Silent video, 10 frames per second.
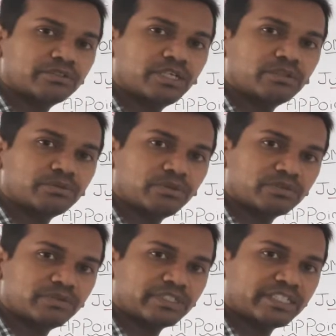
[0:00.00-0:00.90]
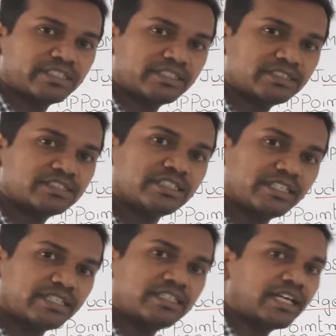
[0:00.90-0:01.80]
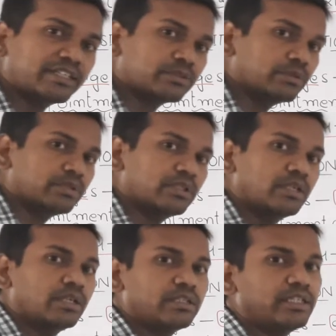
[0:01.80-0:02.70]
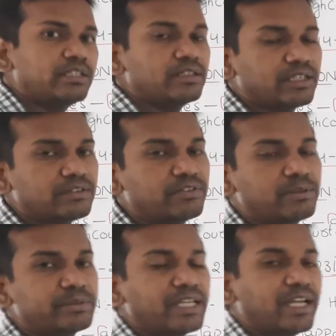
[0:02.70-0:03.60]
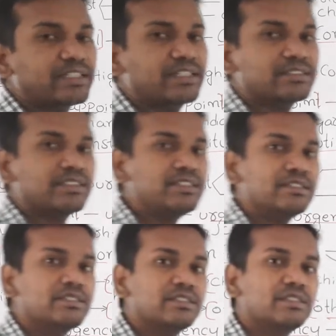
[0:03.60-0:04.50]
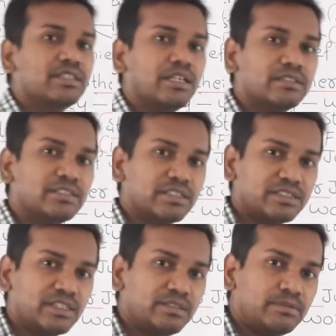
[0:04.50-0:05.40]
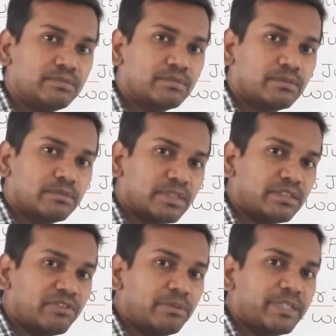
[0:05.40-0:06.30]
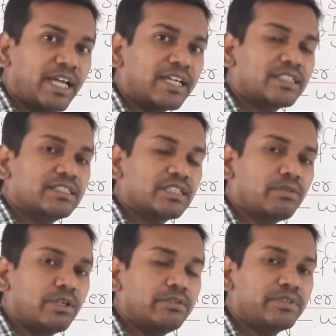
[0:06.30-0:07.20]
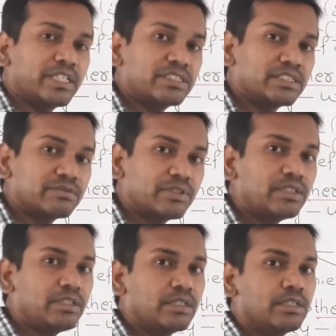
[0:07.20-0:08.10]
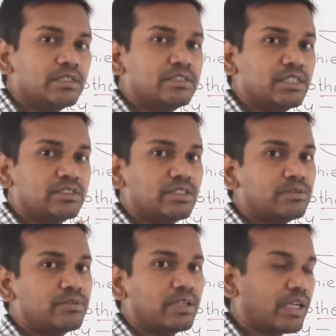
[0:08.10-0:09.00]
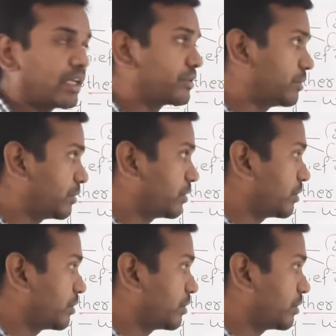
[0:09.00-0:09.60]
you have to work for 10 years in any High Court. Then that will be act as a citizen, that will be act as a qualification for Judge of High Court.